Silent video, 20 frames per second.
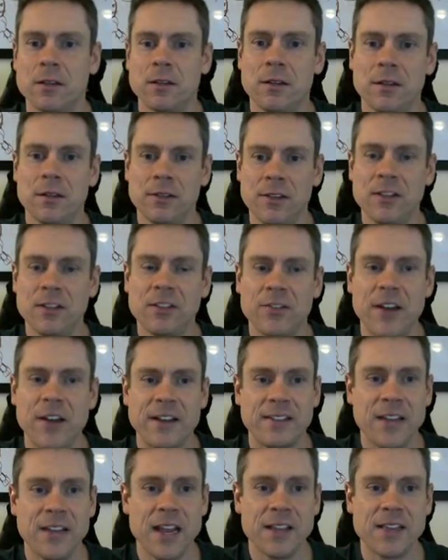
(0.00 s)
since if I
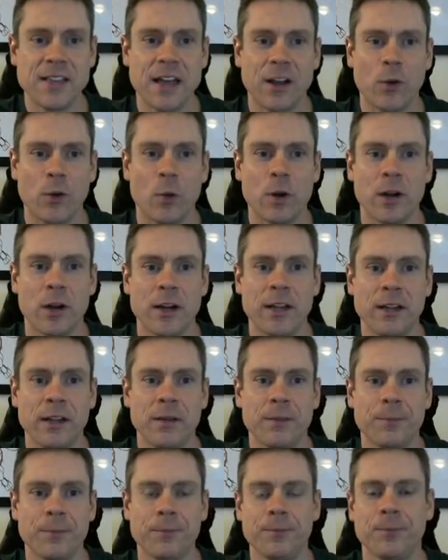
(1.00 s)
take that quantity
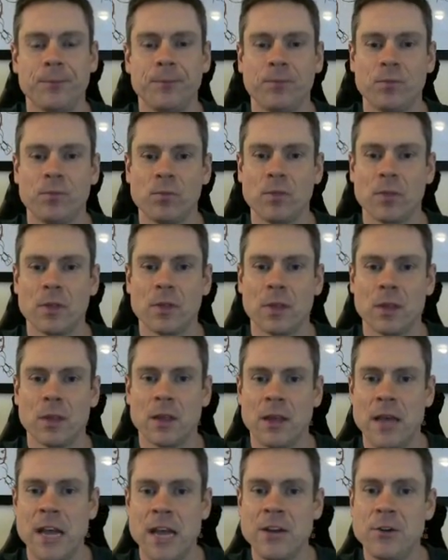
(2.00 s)

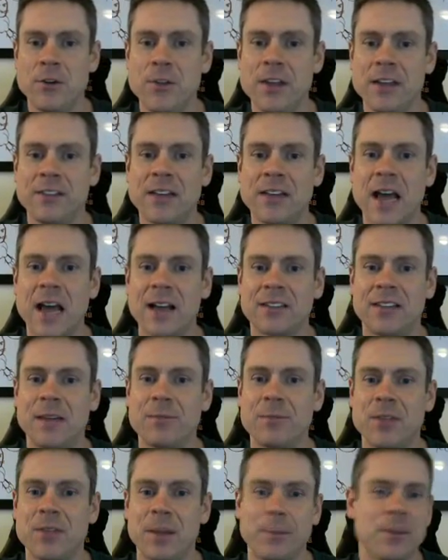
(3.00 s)
and do the exact same
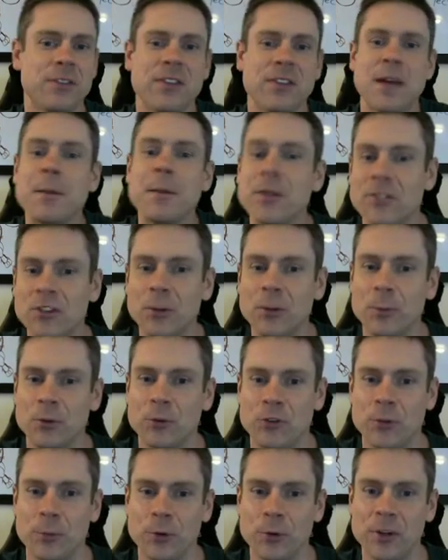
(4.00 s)
thing, this time it's super,
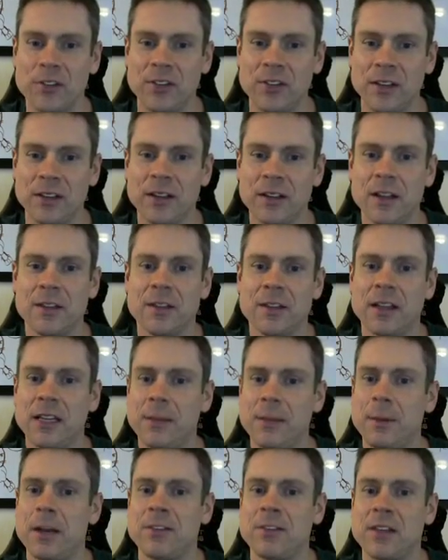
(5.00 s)
super easy. The
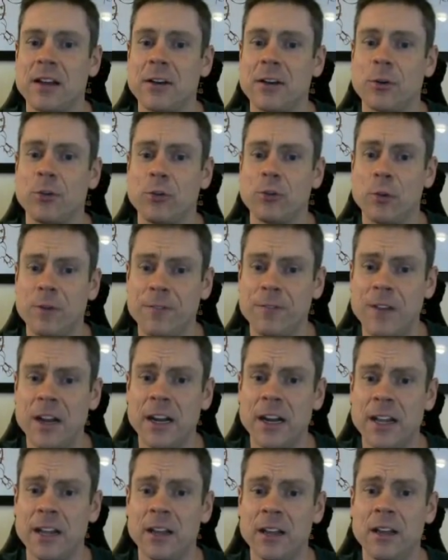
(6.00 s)
limit as n goes to
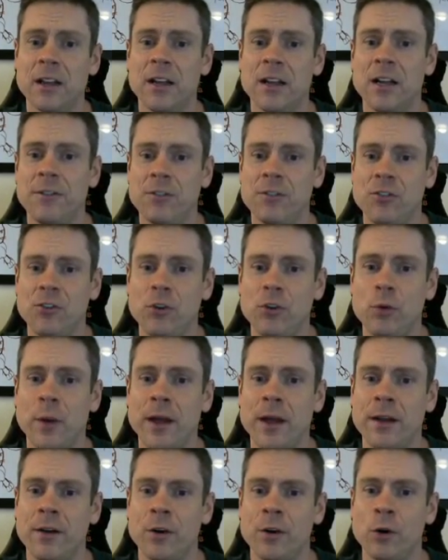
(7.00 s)
infinity of
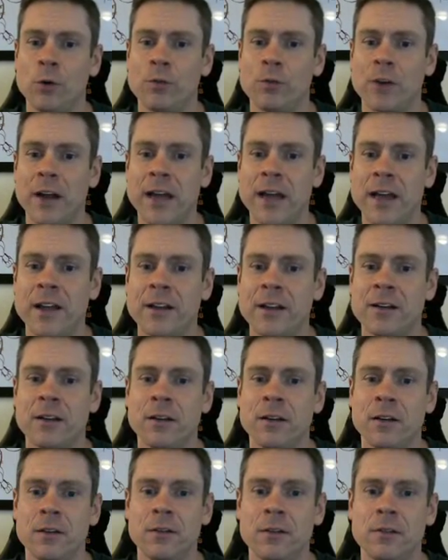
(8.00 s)
2n over n
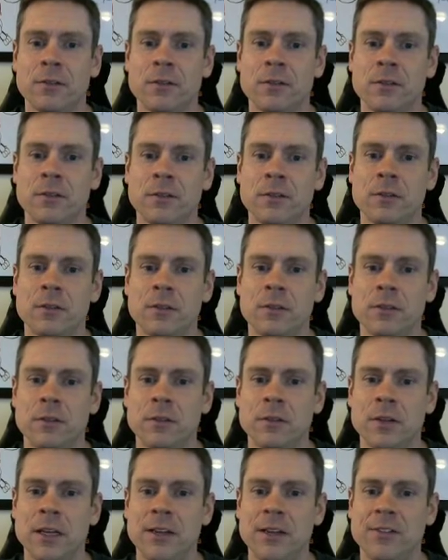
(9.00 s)

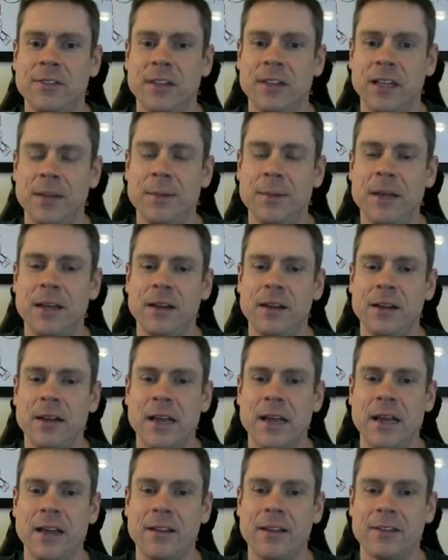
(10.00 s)
is the limit
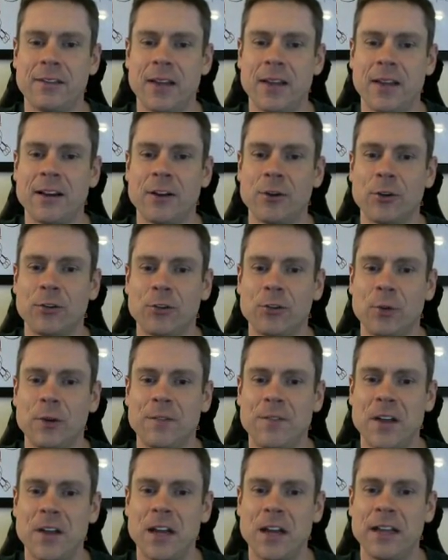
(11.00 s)
as n goes to
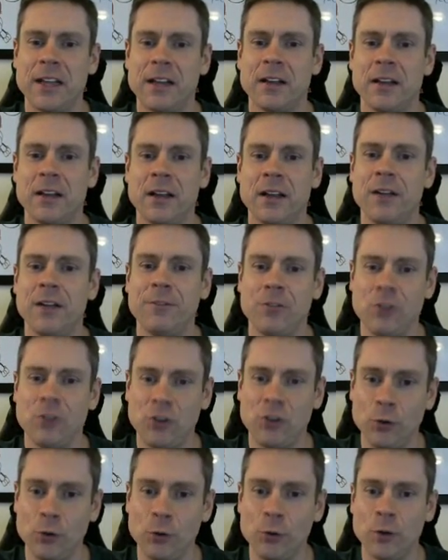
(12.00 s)
infinity of
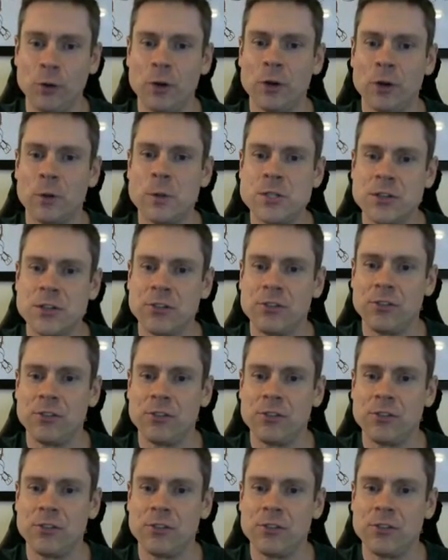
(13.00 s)
2, which is